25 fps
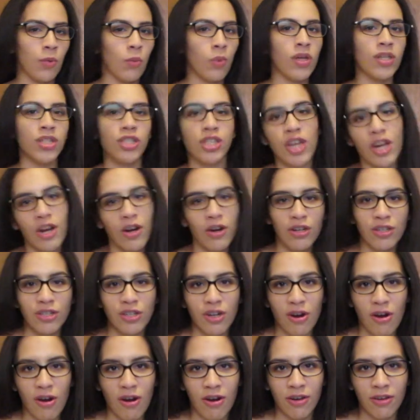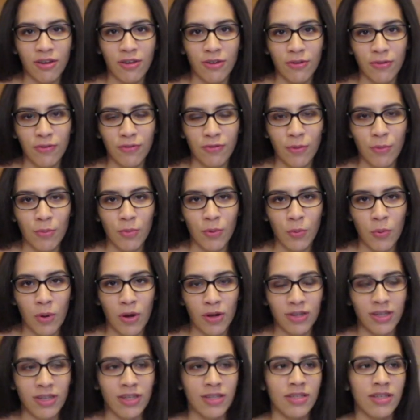which character are you from The
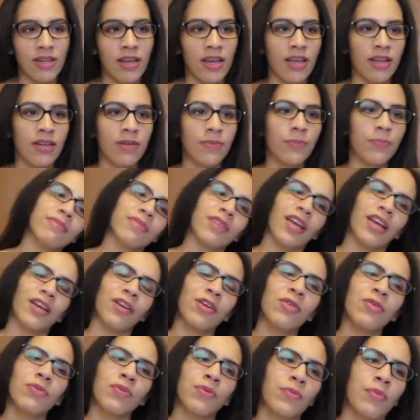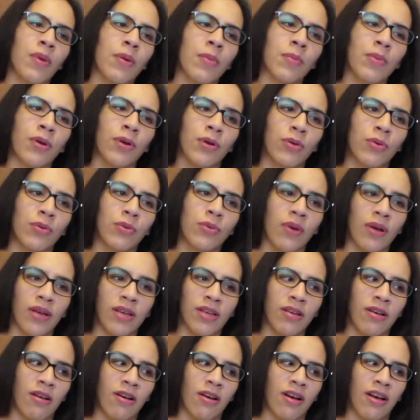Walking Dead. I don't remember who I
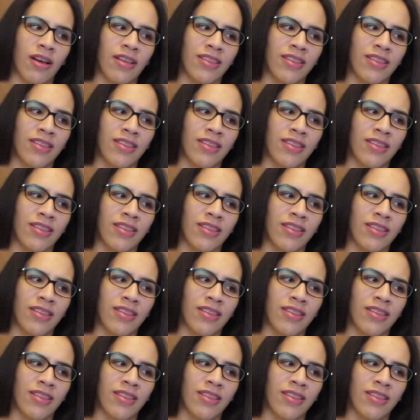got.